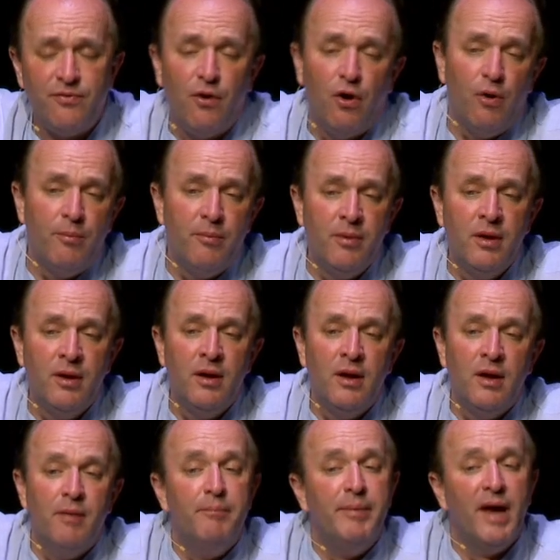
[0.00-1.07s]
from
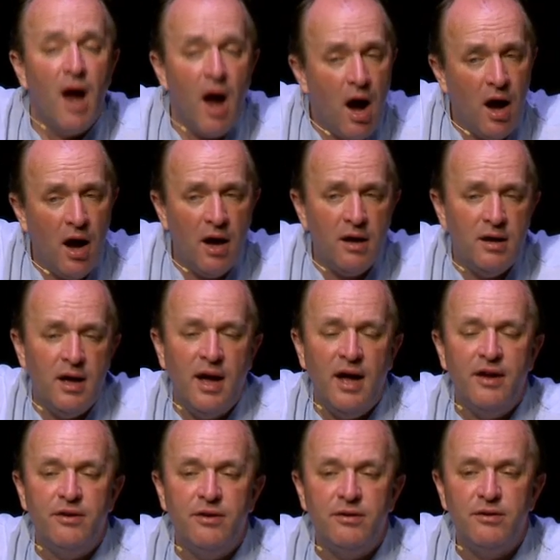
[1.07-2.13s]
Bihar
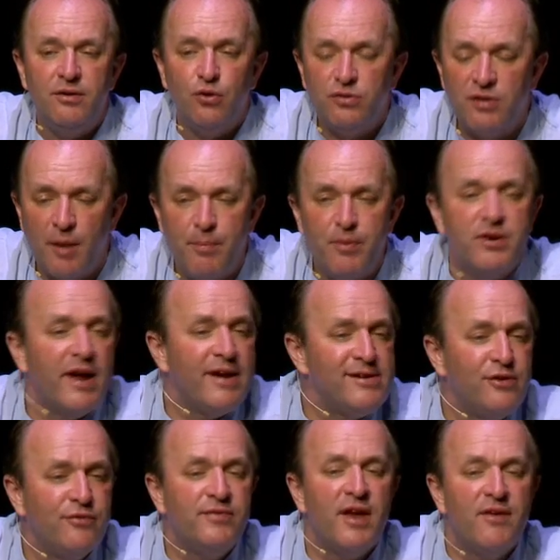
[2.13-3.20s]
and Uttar
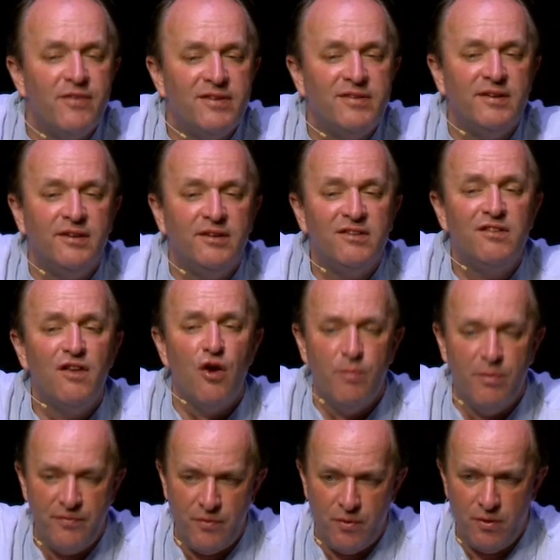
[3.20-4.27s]
Pradesh who've never seen snow
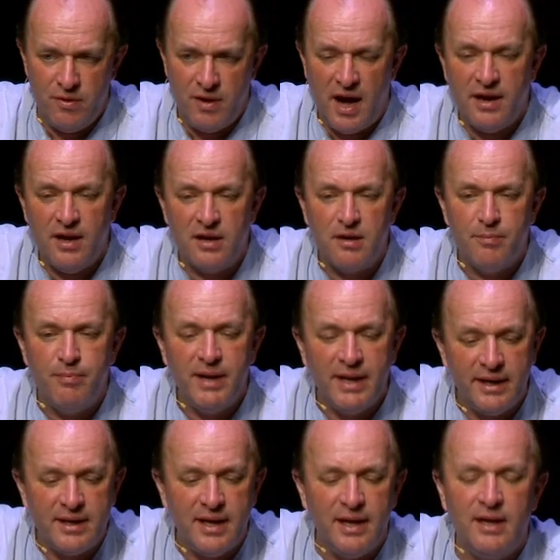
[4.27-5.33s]
before and are
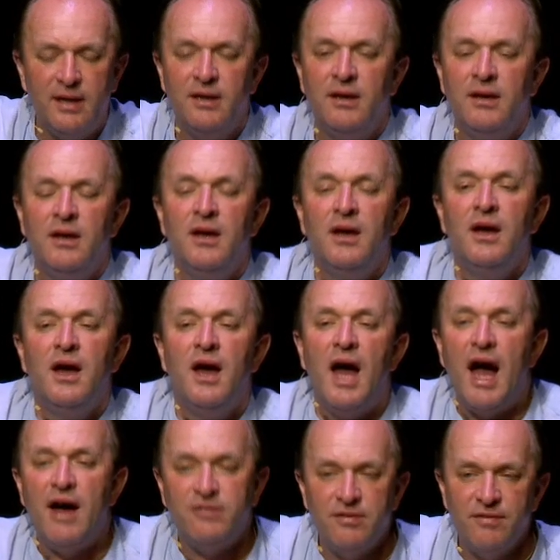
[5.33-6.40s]
completely
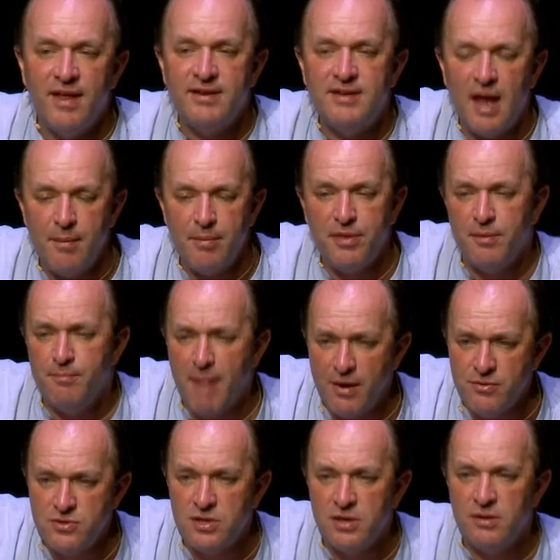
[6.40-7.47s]
out of their depth in
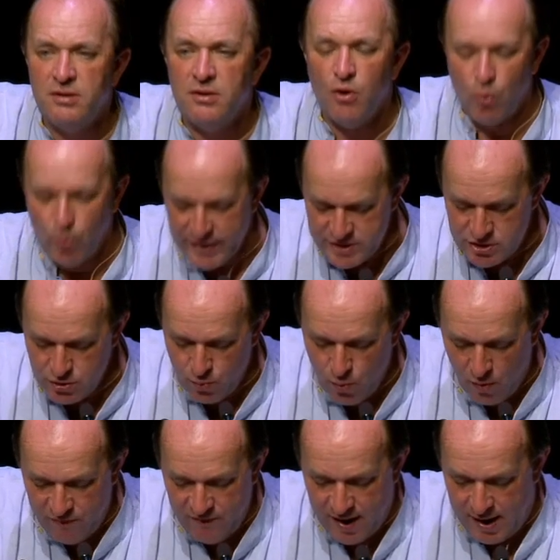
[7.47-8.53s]
mountain or winter
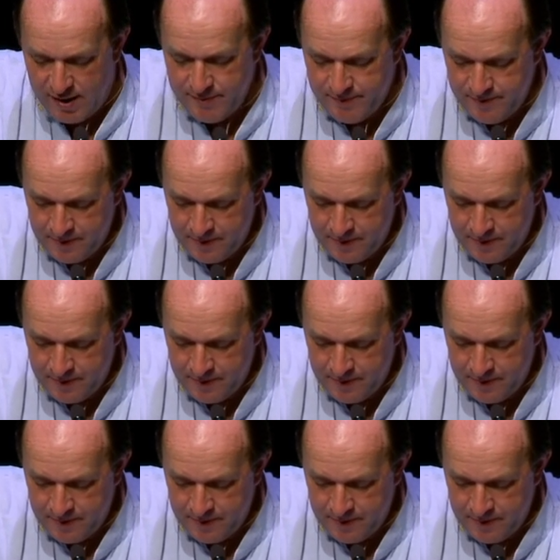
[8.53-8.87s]
warfare.